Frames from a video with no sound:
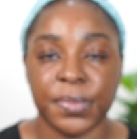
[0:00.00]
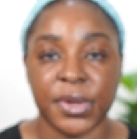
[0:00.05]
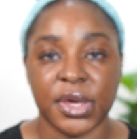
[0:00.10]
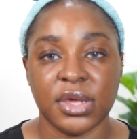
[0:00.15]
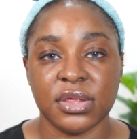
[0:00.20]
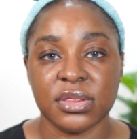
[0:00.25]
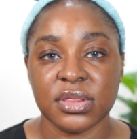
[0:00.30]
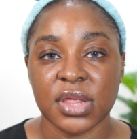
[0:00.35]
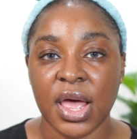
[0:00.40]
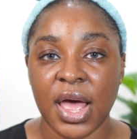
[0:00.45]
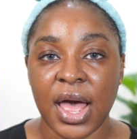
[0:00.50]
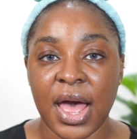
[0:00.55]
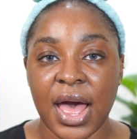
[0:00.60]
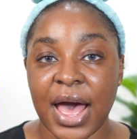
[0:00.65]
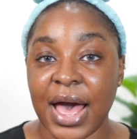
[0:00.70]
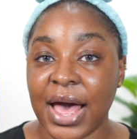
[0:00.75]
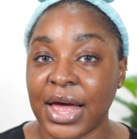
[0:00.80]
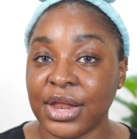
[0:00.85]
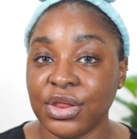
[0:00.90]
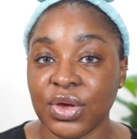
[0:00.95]
base,
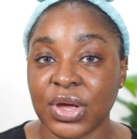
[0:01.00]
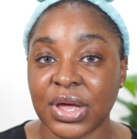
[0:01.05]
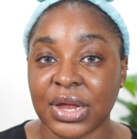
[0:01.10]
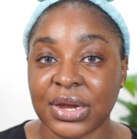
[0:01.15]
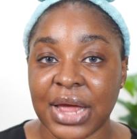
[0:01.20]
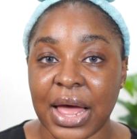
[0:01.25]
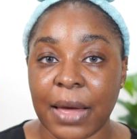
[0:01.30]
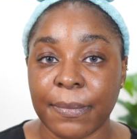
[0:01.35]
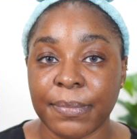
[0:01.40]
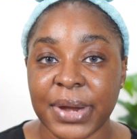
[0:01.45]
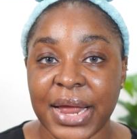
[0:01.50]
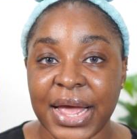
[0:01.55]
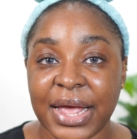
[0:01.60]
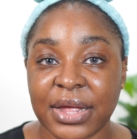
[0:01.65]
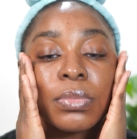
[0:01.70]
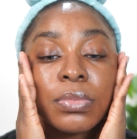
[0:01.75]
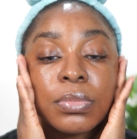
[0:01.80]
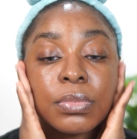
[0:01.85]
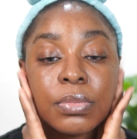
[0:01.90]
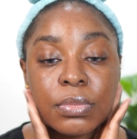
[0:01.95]
and you can
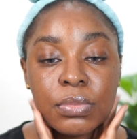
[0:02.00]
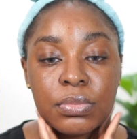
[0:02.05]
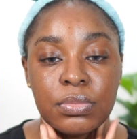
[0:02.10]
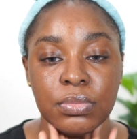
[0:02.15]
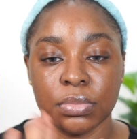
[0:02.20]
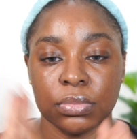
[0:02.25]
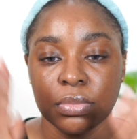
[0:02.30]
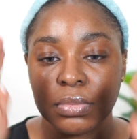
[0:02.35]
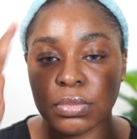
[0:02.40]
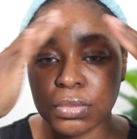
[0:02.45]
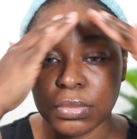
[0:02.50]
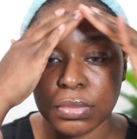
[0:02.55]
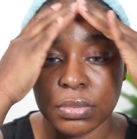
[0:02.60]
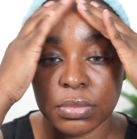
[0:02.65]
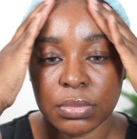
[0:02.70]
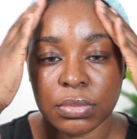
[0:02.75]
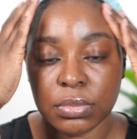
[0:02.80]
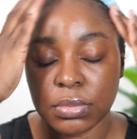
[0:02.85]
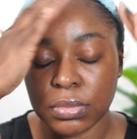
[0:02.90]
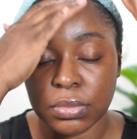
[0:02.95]
apply this all over
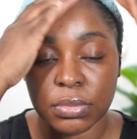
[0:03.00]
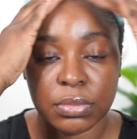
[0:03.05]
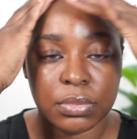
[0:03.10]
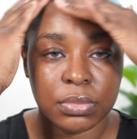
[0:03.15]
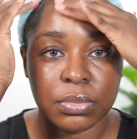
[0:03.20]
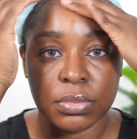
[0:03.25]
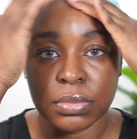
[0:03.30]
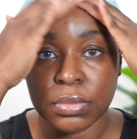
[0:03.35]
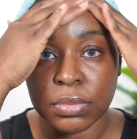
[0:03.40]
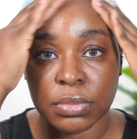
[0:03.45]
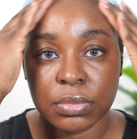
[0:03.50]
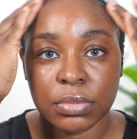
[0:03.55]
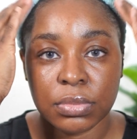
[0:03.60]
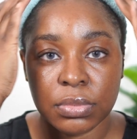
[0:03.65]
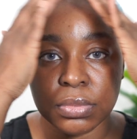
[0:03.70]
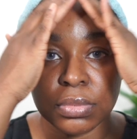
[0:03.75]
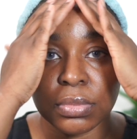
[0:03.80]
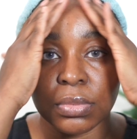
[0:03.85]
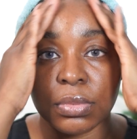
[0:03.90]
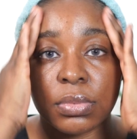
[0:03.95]
your face or just
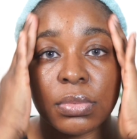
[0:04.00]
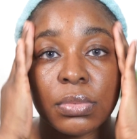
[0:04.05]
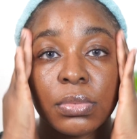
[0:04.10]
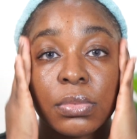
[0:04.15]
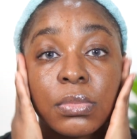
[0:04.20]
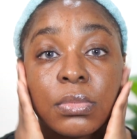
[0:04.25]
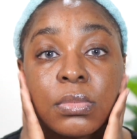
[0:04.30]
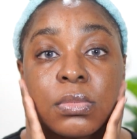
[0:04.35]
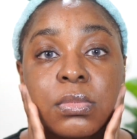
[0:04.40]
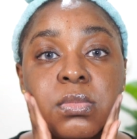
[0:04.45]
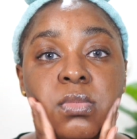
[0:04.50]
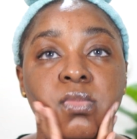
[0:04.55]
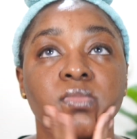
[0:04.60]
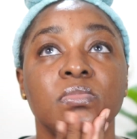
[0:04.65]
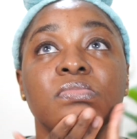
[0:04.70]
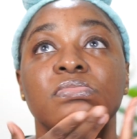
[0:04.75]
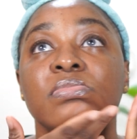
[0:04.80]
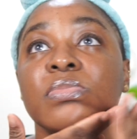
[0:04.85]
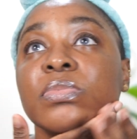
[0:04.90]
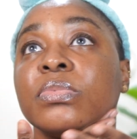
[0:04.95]
concentrate it
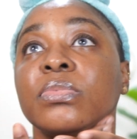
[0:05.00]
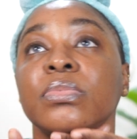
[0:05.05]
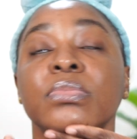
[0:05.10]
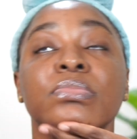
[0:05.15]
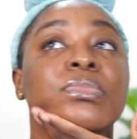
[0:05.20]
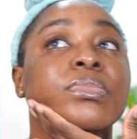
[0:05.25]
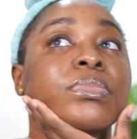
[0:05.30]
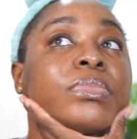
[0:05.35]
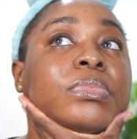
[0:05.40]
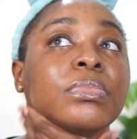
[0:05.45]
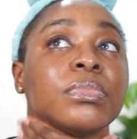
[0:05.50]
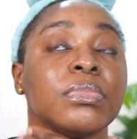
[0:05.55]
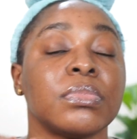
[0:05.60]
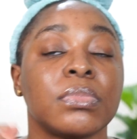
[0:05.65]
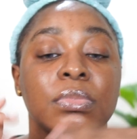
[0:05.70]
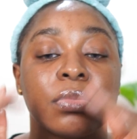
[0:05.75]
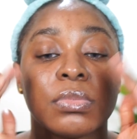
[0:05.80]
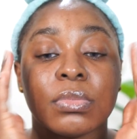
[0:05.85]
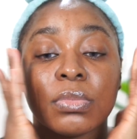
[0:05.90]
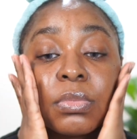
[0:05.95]
in the parts of your face
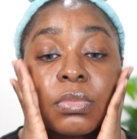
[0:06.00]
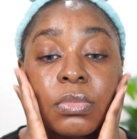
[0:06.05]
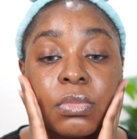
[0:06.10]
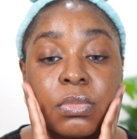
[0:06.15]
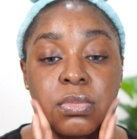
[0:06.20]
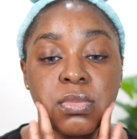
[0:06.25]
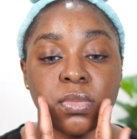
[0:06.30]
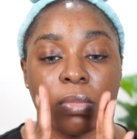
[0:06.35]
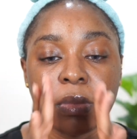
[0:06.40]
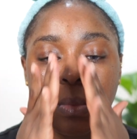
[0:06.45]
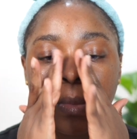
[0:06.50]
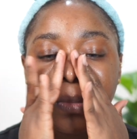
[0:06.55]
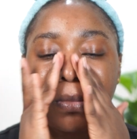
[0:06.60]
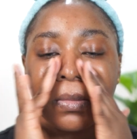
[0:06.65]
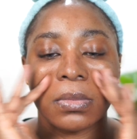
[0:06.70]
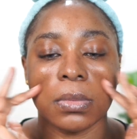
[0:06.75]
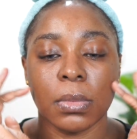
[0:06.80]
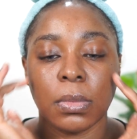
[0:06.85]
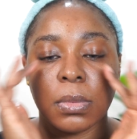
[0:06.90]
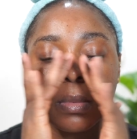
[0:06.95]
that you are
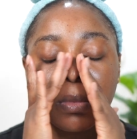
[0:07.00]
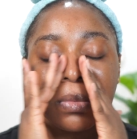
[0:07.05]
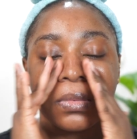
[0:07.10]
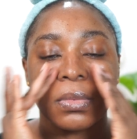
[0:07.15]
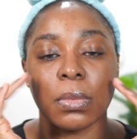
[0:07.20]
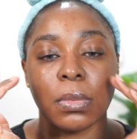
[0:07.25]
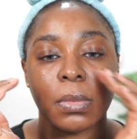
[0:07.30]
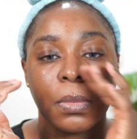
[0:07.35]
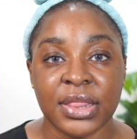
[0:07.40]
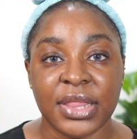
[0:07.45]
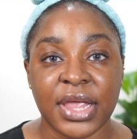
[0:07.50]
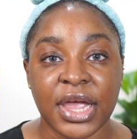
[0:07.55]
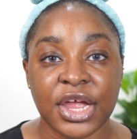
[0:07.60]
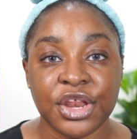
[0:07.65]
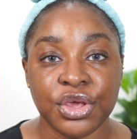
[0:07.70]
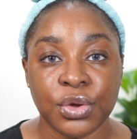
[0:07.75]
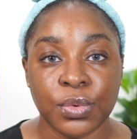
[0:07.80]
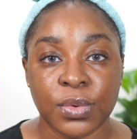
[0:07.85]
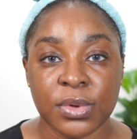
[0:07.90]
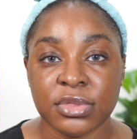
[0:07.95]
dry. Then
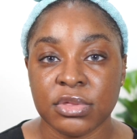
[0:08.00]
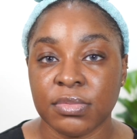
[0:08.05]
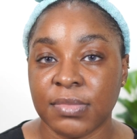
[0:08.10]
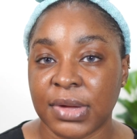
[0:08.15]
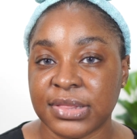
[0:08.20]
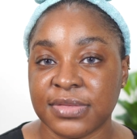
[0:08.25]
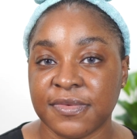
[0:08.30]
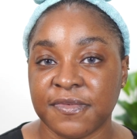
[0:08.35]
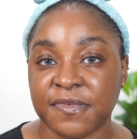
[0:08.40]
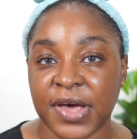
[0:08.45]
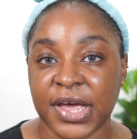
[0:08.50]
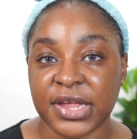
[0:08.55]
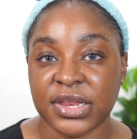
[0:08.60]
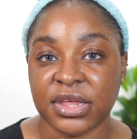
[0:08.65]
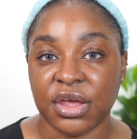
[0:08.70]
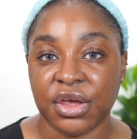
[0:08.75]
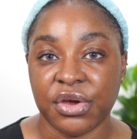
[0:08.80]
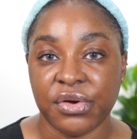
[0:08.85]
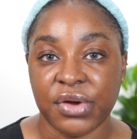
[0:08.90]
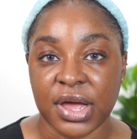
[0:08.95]
you want to mattify
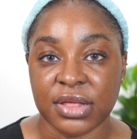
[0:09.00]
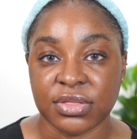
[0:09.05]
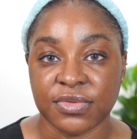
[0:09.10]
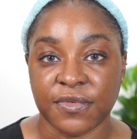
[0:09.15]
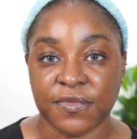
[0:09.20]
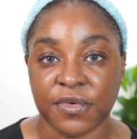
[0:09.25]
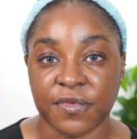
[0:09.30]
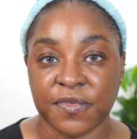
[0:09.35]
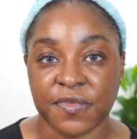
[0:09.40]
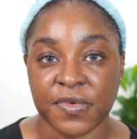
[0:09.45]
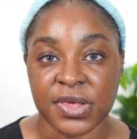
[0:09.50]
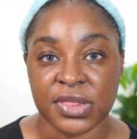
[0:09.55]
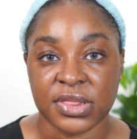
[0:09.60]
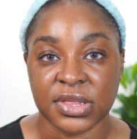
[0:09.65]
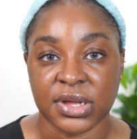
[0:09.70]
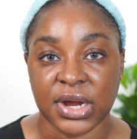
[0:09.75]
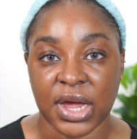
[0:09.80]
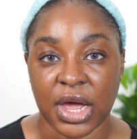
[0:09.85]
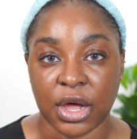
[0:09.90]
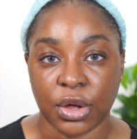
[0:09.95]
the areas of your face
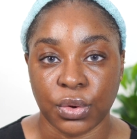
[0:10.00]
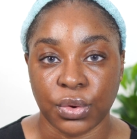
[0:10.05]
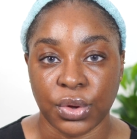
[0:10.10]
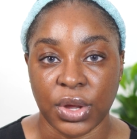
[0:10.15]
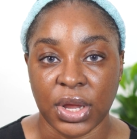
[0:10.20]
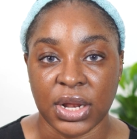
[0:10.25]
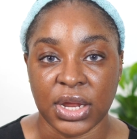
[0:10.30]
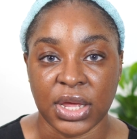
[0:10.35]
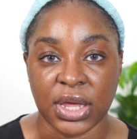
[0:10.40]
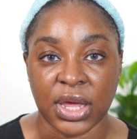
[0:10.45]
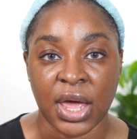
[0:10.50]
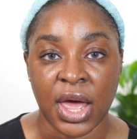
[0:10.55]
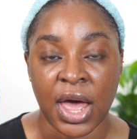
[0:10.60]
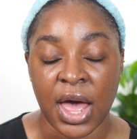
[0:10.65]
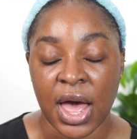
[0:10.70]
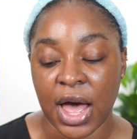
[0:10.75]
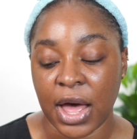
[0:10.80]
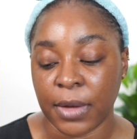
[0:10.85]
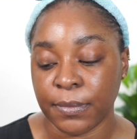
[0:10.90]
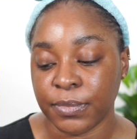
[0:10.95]
that are oily.
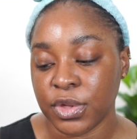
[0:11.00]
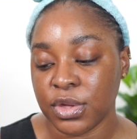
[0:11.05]
I'm